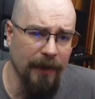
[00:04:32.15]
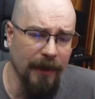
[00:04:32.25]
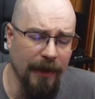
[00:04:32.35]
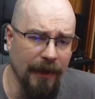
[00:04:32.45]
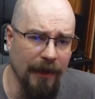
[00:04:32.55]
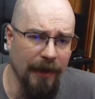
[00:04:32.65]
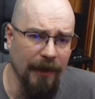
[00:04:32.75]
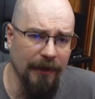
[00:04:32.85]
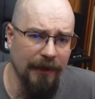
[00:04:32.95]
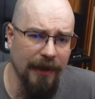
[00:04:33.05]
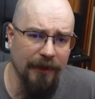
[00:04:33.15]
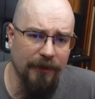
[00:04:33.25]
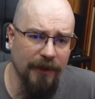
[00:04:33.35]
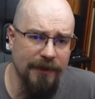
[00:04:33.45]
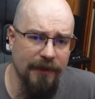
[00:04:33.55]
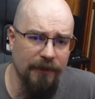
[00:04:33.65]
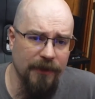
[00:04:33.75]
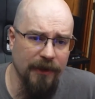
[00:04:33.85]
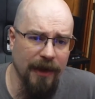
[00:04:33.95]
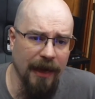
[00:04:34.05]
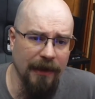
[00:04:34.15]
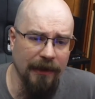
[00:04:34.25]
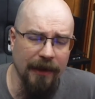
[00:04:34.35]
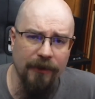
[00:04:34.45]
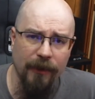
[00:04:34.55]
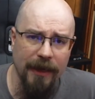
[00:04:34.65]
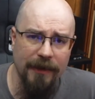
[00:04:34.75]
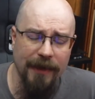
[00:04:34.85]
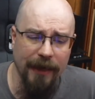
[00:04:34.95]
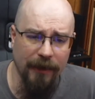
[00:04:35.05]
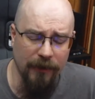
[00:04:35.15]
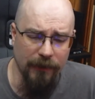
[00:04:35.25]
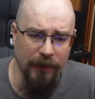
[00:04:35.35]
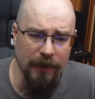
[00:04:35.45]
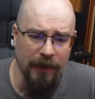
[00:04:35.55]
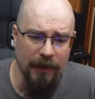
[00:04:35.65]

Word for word: Uh, I can't trust them to not let greed take over.